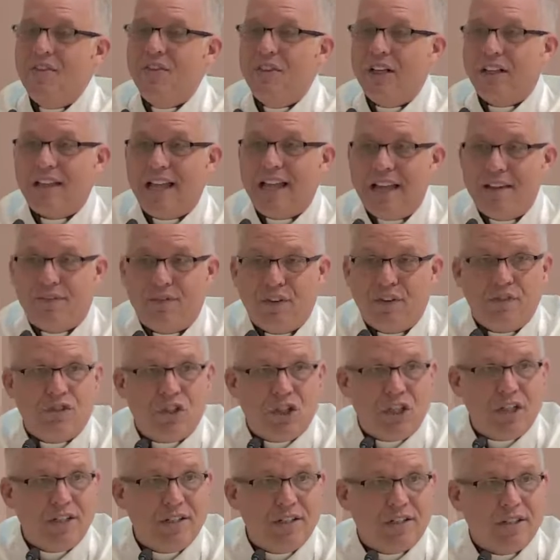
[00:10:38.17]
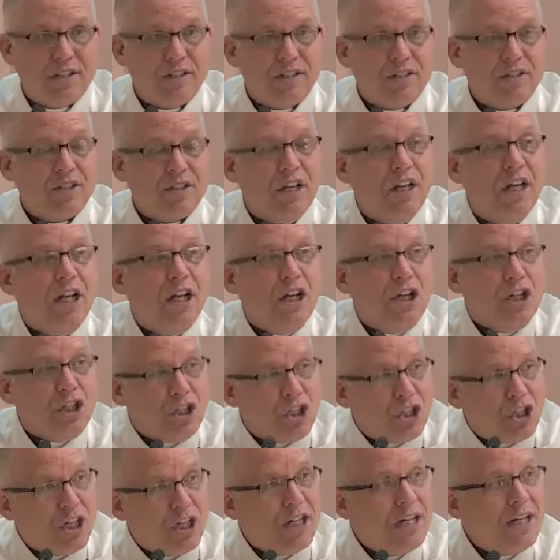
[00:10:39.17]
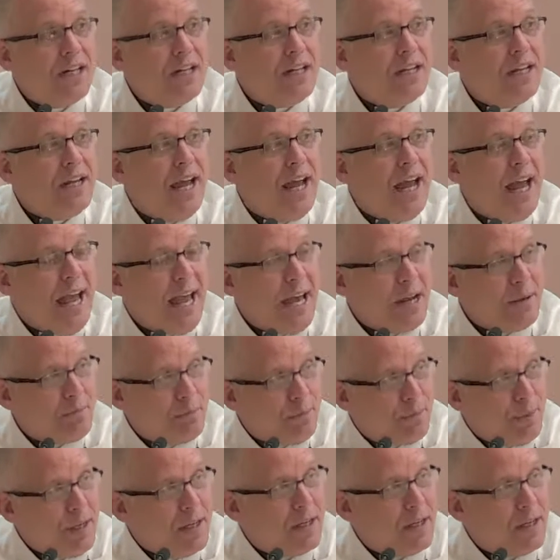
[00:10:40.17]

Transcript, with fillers: in the life of Jesus. She had